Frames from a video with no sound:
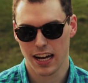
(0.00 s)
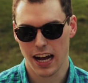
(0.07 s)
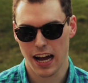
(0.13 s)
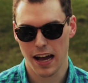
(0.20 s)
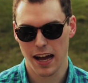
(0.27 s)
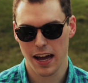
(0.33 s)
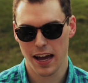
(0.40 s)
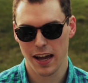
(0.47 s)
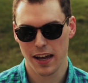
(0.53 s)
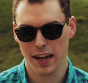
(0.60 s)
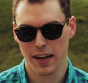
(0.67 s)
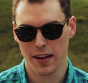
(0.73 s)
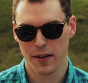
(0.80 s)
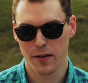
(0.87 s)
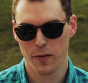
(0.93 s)

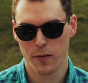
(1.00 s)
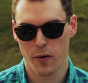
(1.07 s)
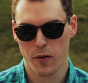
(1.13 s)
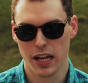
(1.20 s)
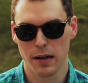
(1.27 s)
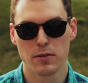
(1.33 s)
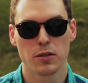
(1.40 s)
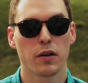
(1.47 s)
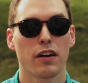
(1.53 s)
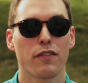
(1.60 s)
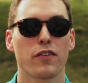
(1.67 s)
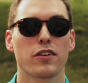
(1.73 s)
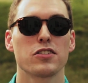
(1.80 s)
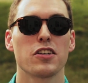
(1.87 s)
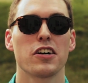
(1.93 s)
I will keep doing it
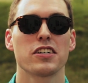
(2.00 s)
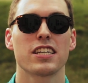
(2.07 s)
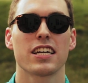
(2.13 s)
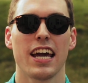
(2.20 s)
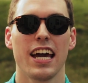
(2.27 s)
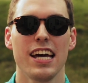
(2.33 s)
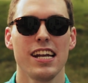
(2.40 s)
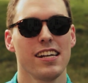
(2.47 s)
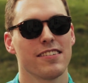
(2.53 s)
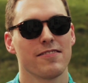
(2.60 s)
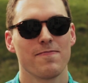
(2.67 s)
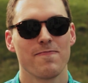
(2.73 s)
for as long as I can,